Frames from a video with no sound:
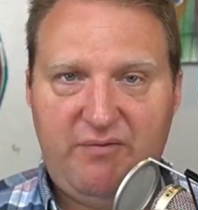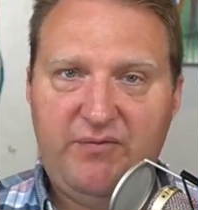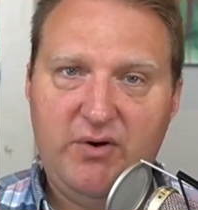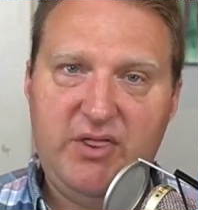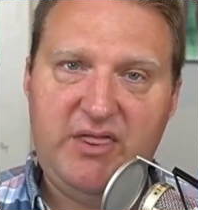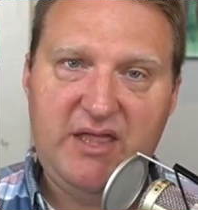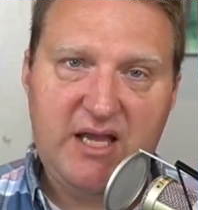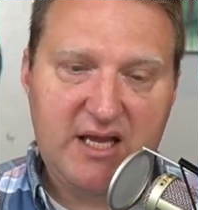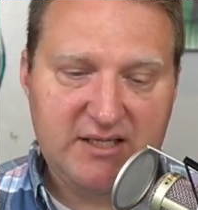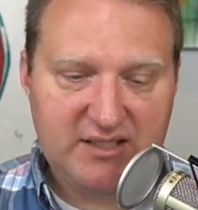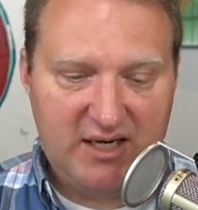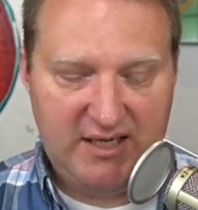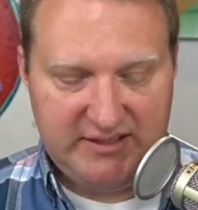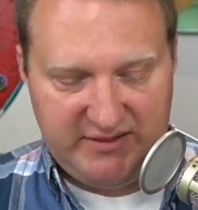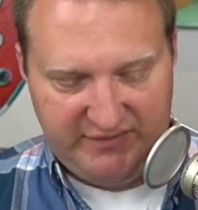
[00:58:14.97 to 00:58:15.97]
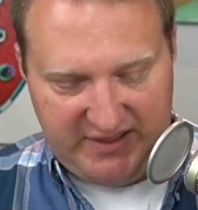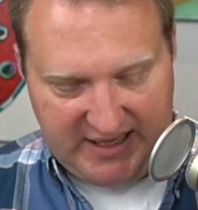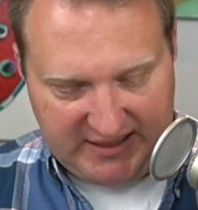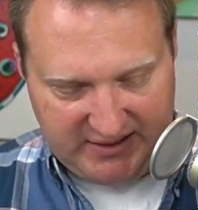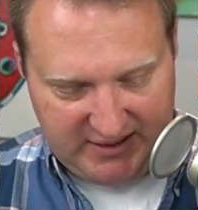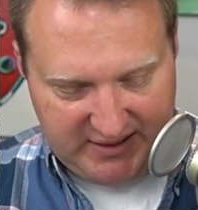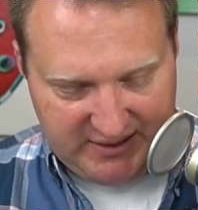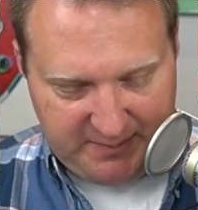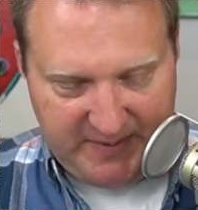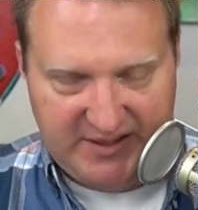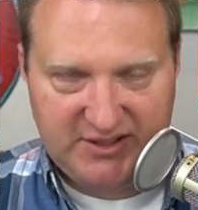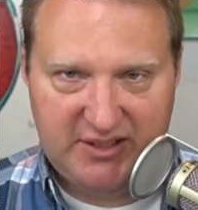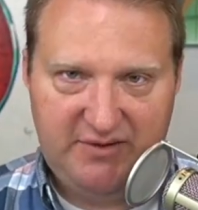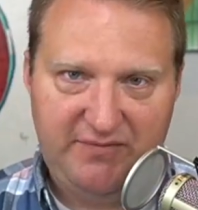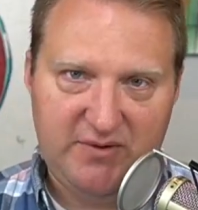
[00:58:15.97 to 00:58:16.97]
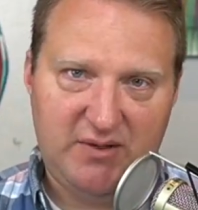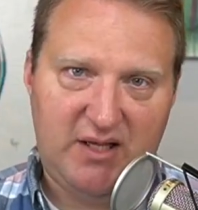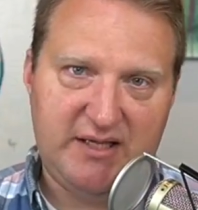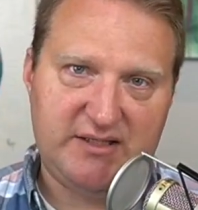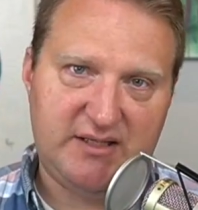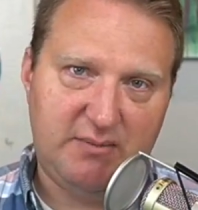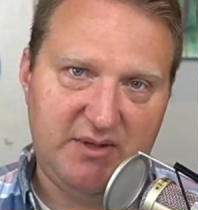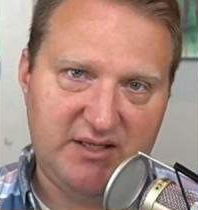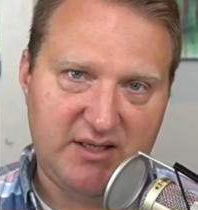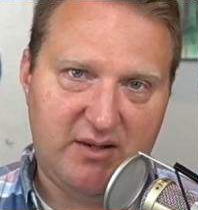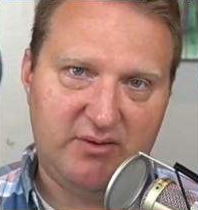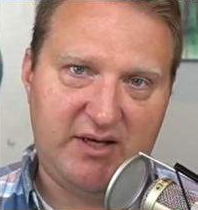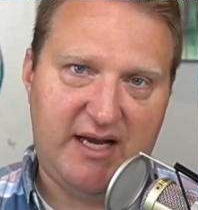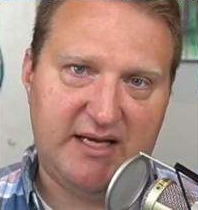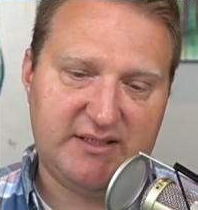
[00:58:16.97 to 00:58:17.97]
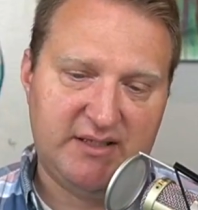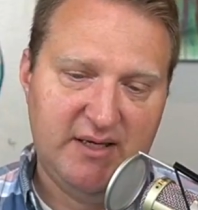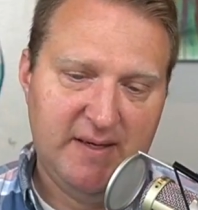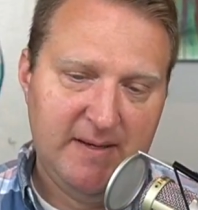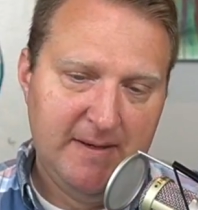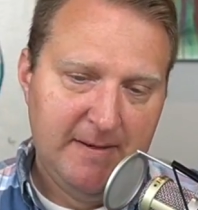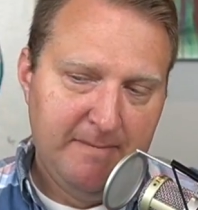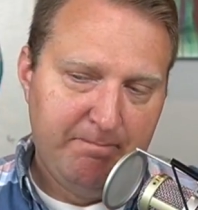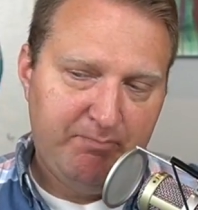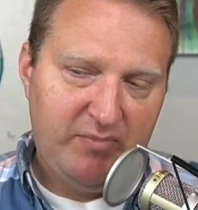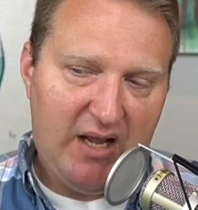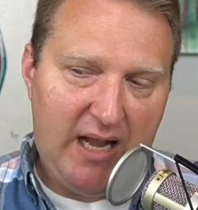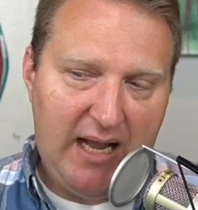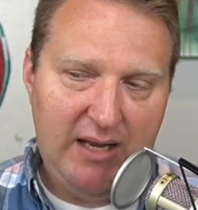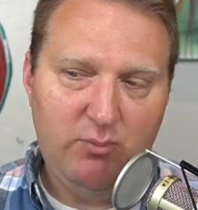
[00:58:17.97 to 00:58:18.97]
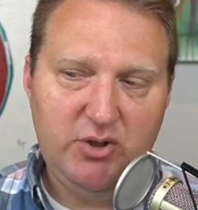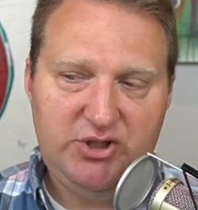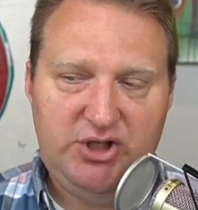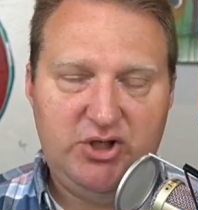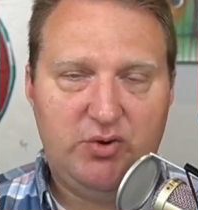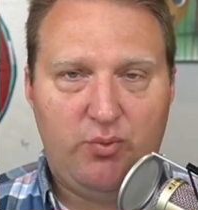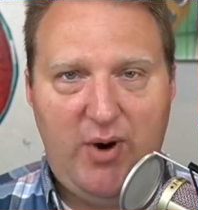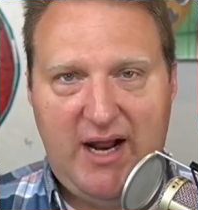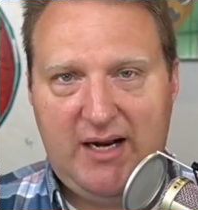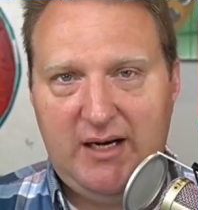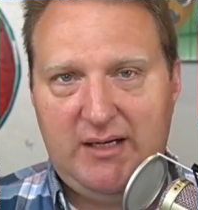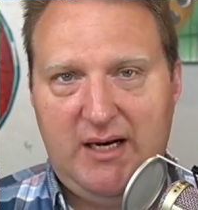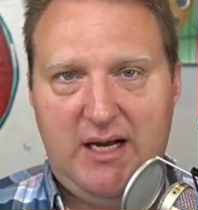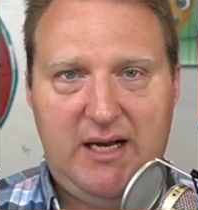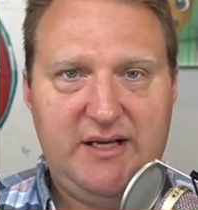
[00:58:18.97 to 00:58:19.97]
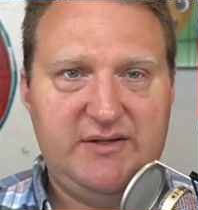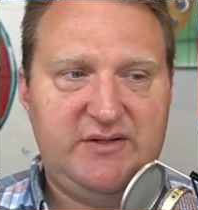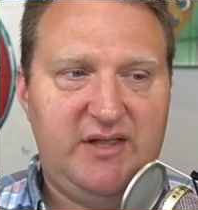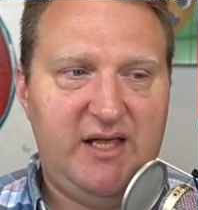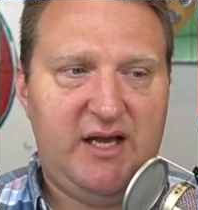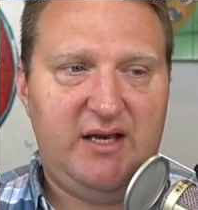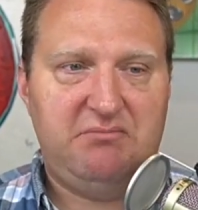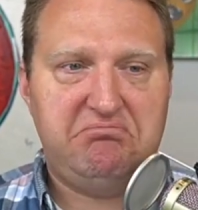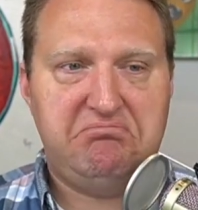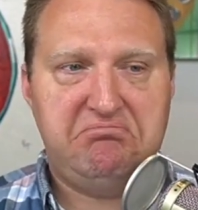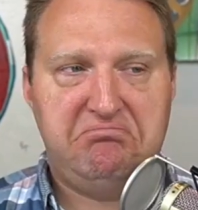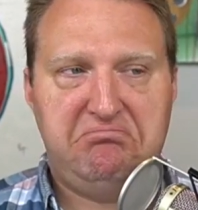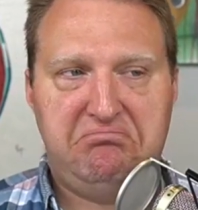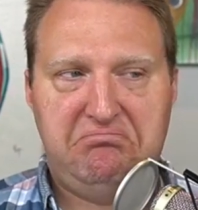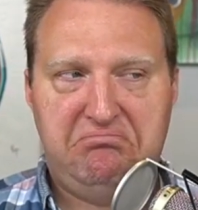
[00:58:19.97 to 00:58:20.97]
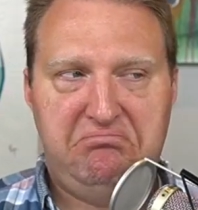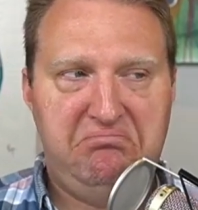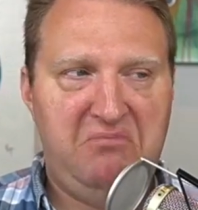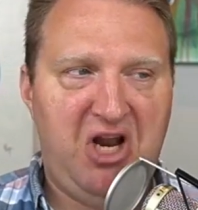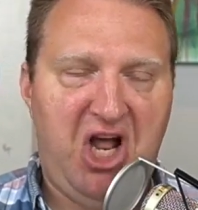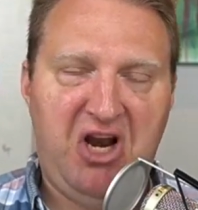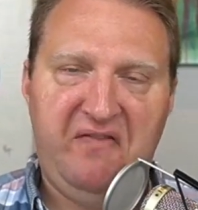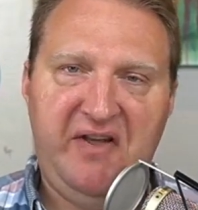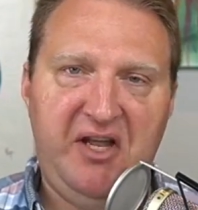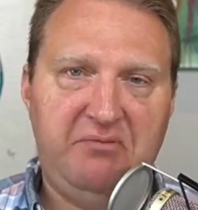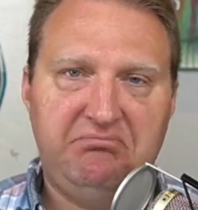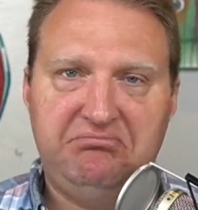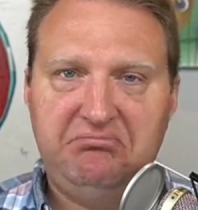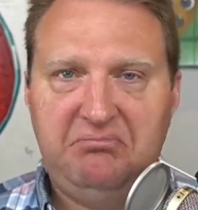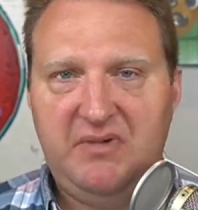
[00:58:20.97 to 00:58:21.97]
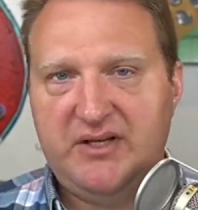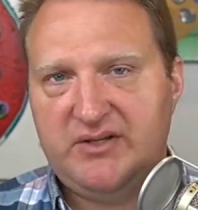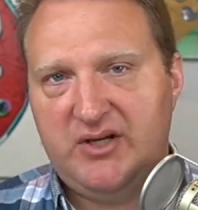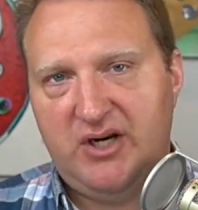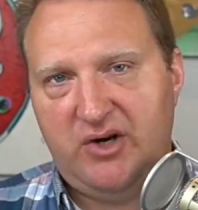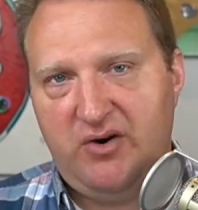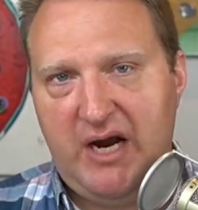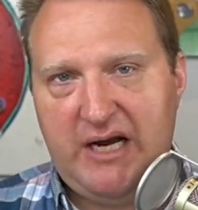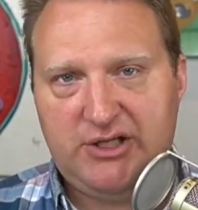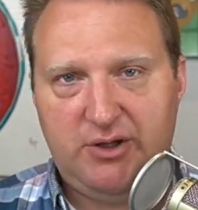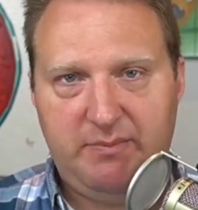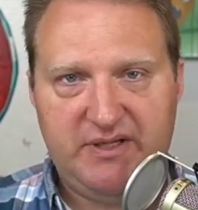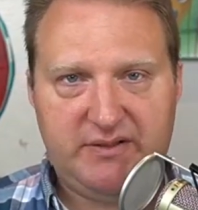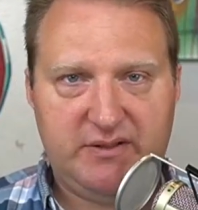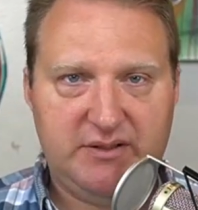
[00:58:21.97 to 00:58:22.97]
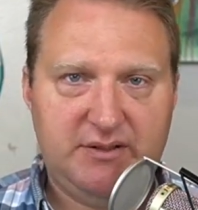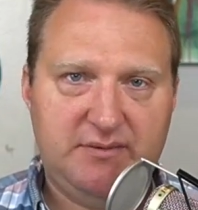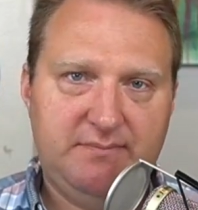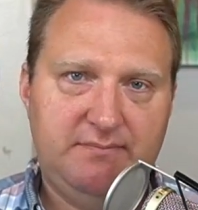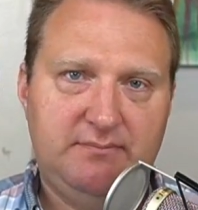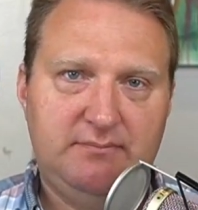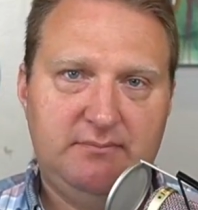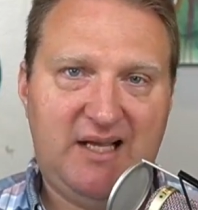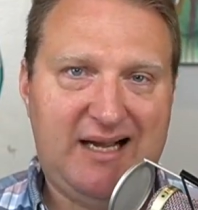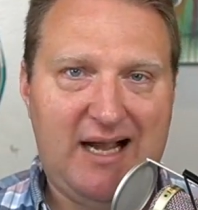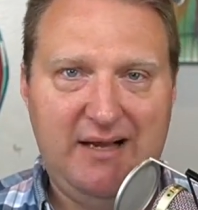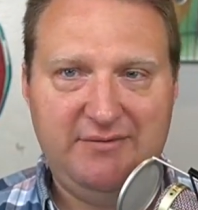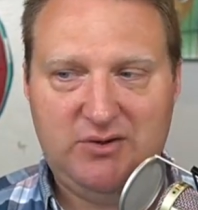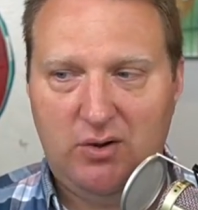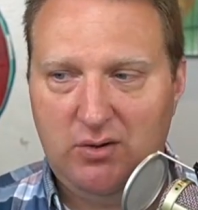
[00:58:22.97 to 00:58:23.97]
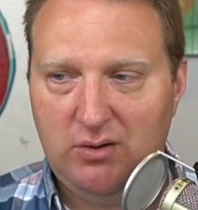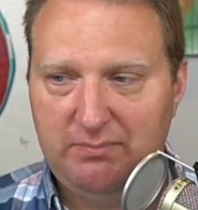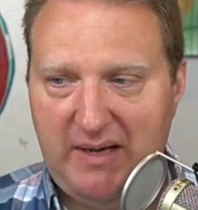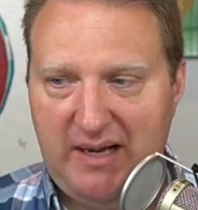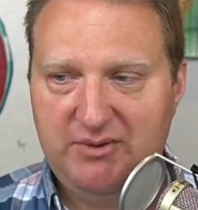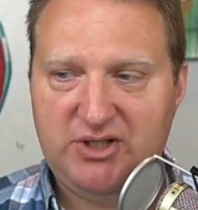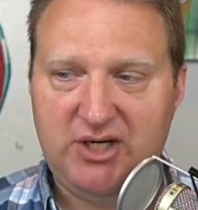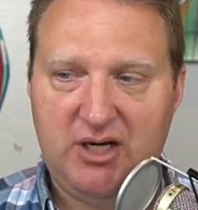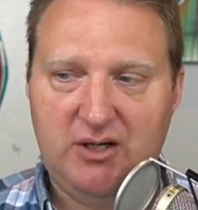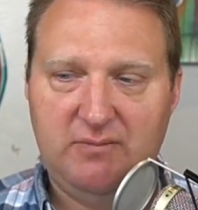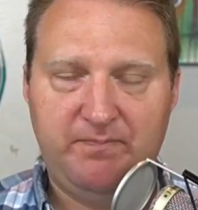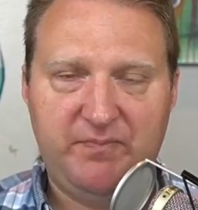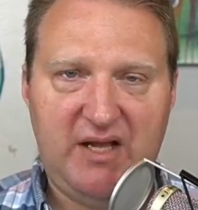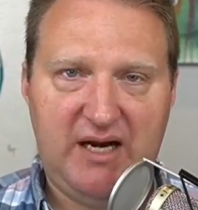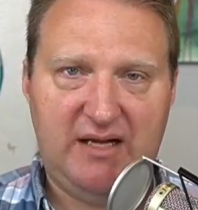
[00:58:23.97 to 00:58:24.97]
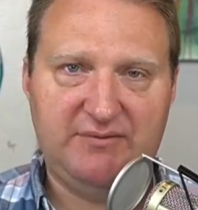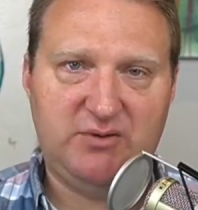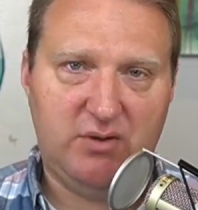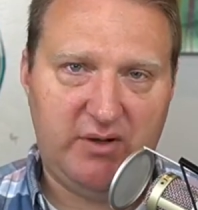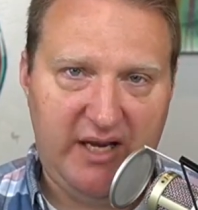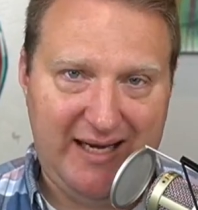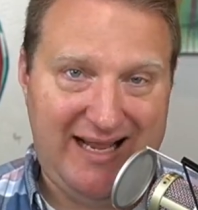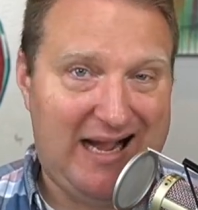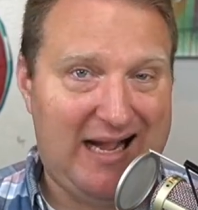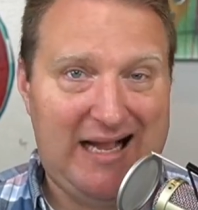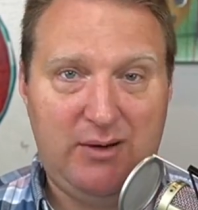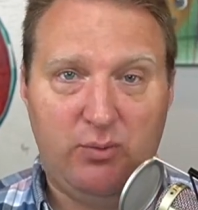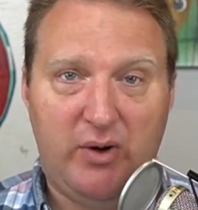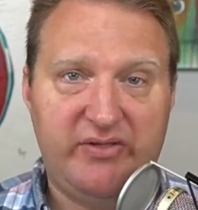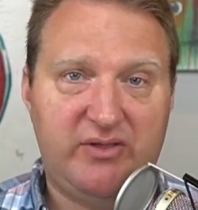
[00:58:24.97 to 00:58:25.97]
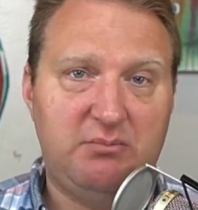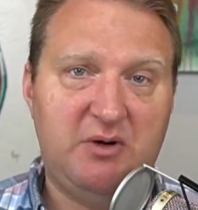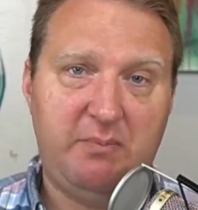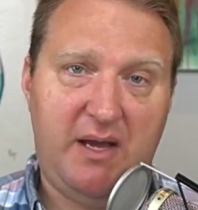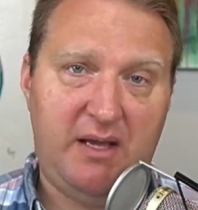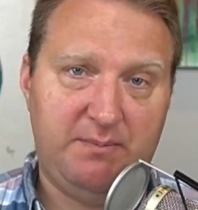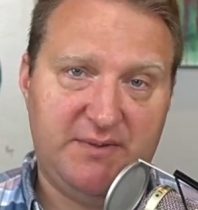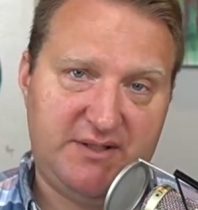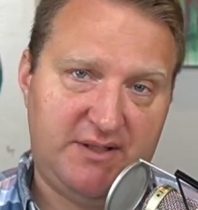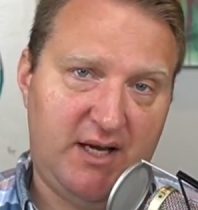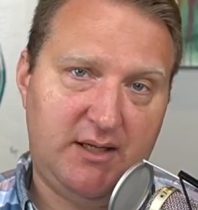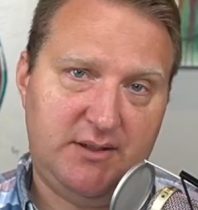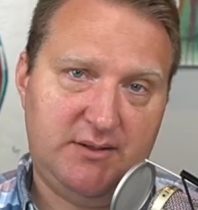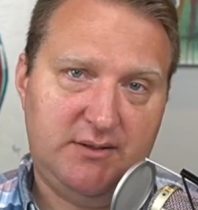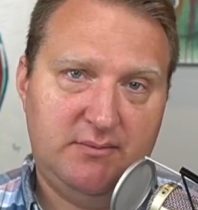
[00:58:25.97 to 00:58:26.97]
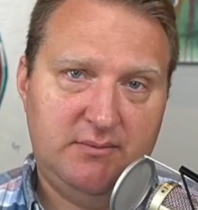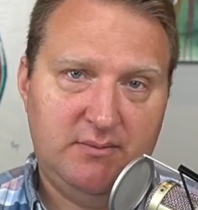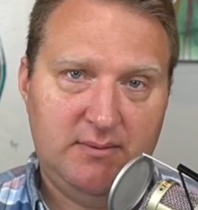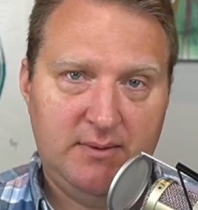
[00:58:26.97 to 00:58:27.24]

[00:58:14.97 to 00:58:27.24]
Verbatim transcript: For these kinds of tasks, especially for like some of these other tasks, I want you to recognize that none of it is going to crash your business. Like I've told Bobby Joe and I've told Katie, I want them to make mistakes.